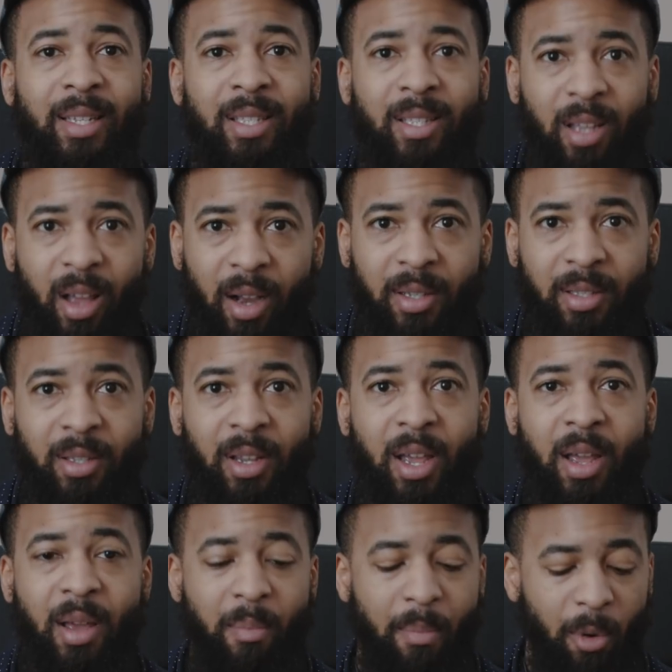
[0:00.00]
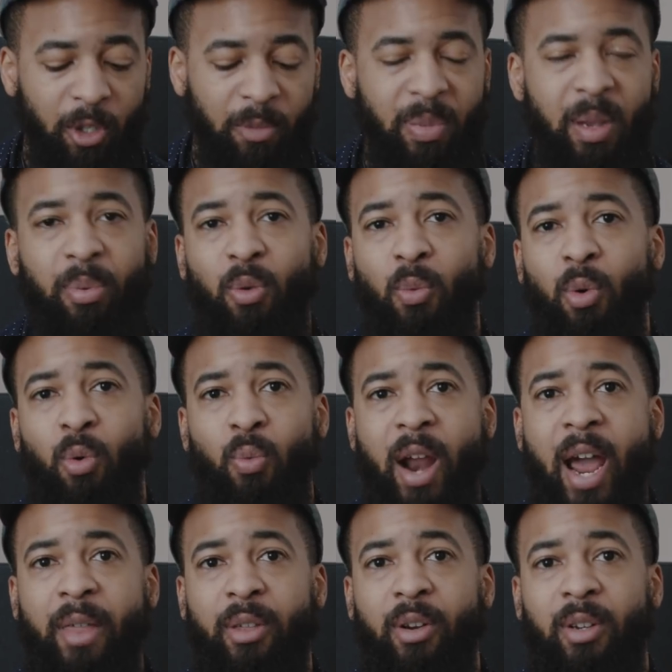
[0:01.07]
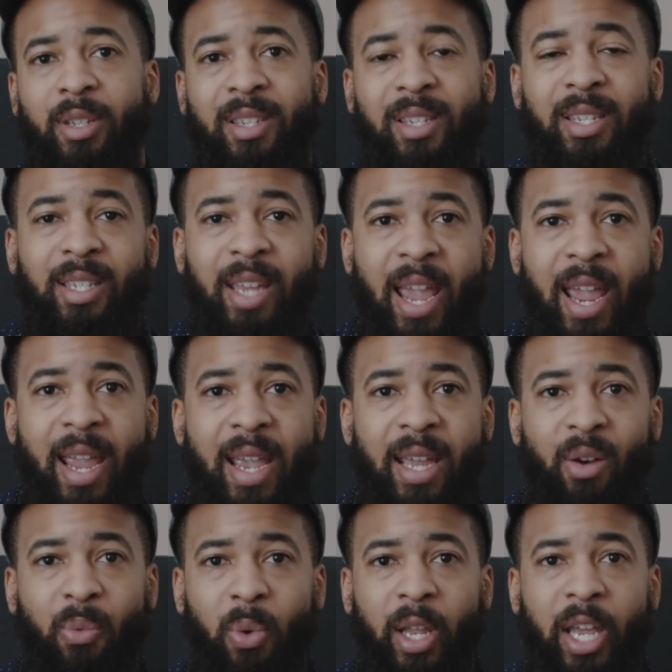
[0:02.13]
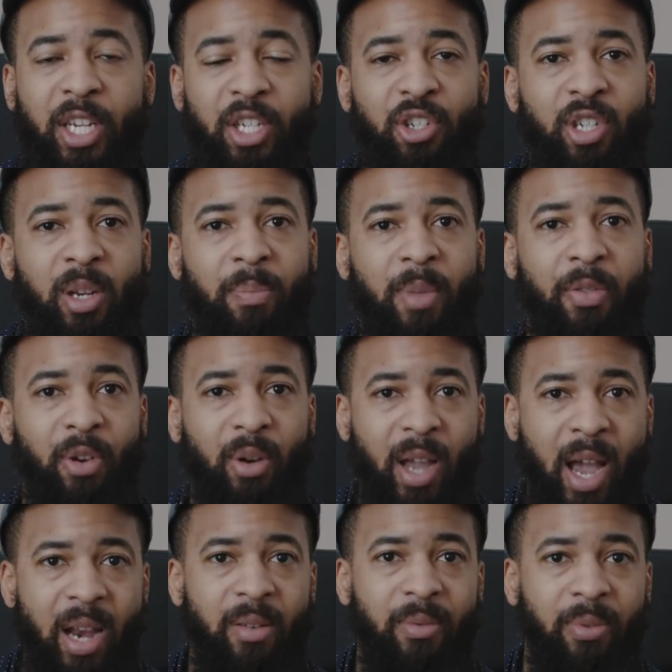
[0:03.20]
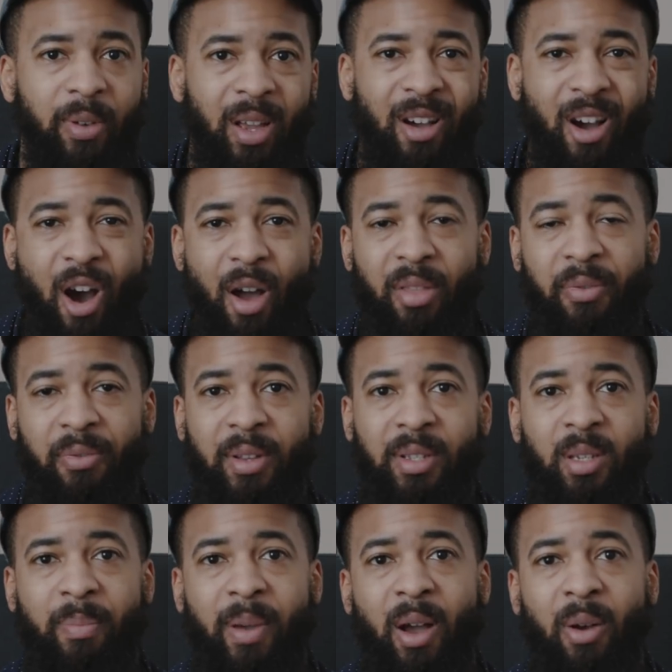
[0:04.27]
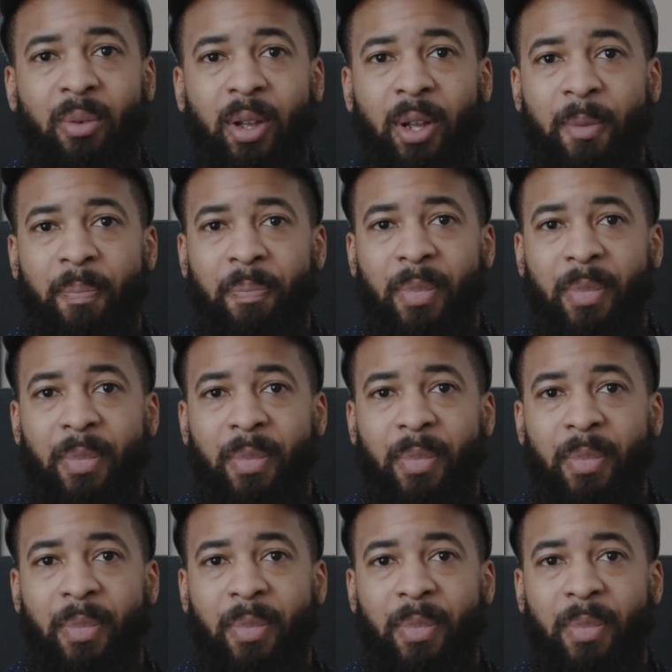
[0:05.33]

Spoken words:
sucks. Most people will rather stay in a relationship that they're kind of on the fence about